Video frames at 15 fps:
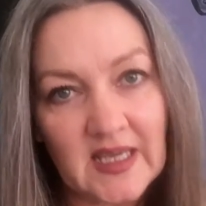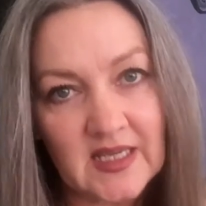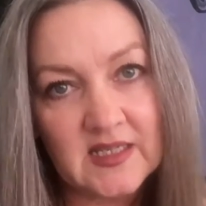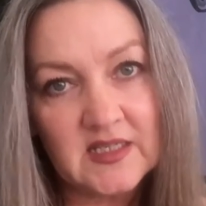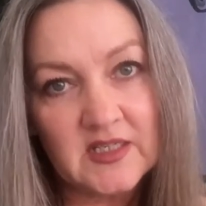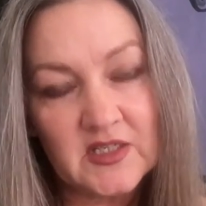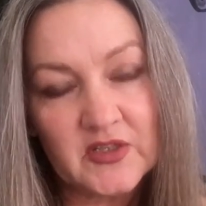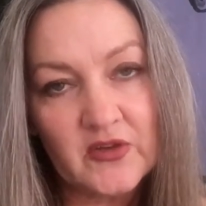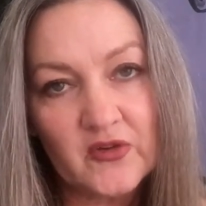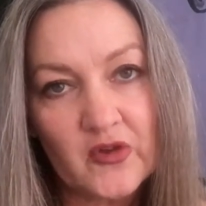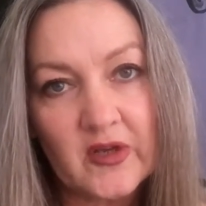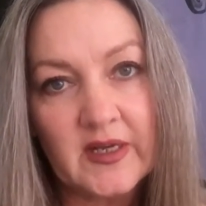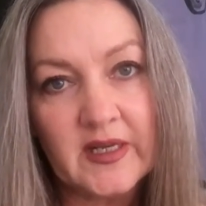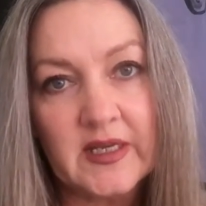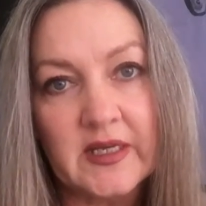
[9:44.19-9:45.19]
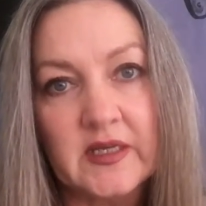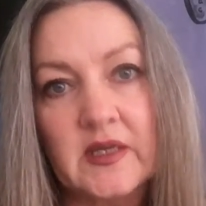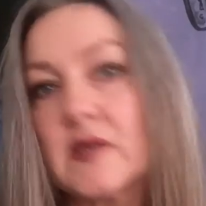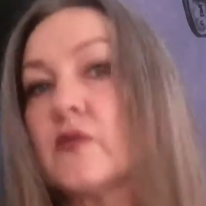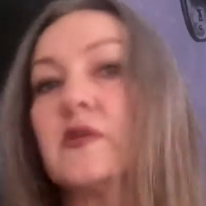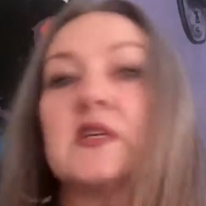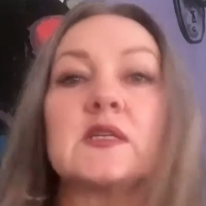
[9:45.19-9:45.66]
and usually
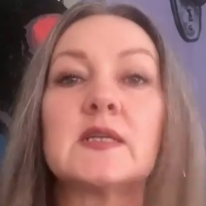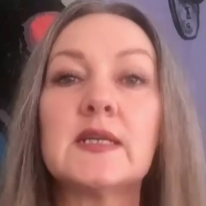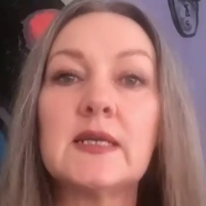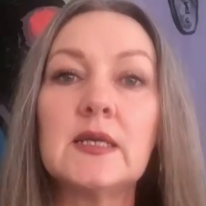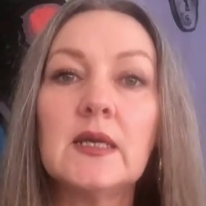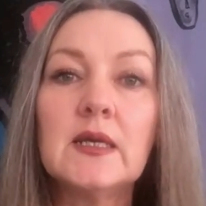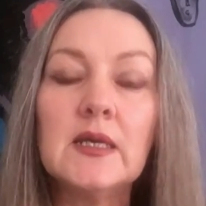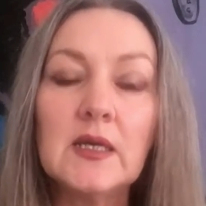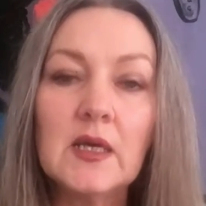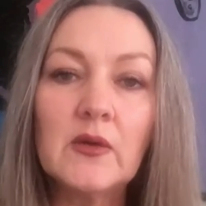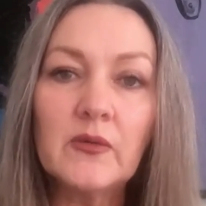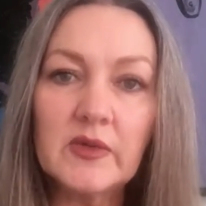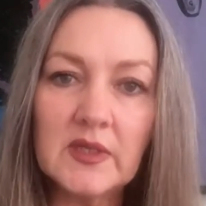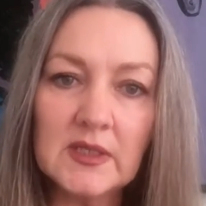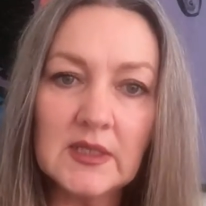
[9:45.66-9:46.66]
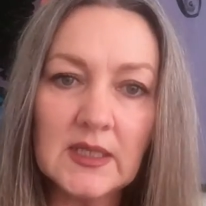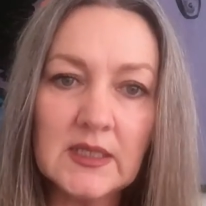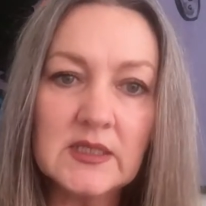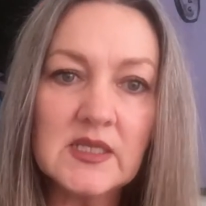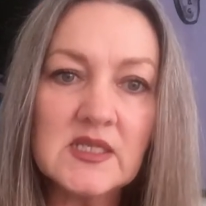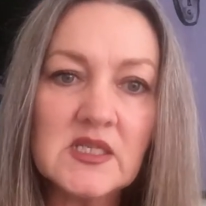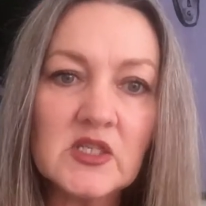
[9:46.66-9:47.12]
incorrectly within the
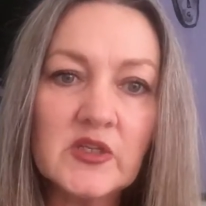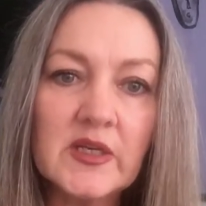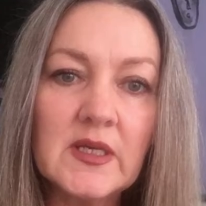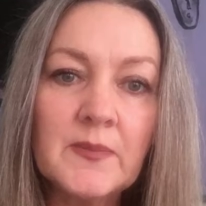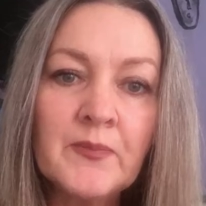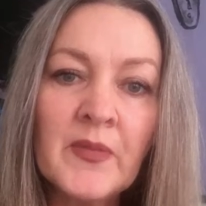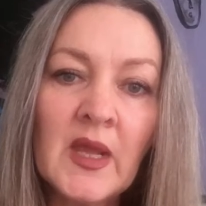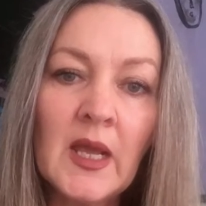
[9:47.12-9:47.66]
industry.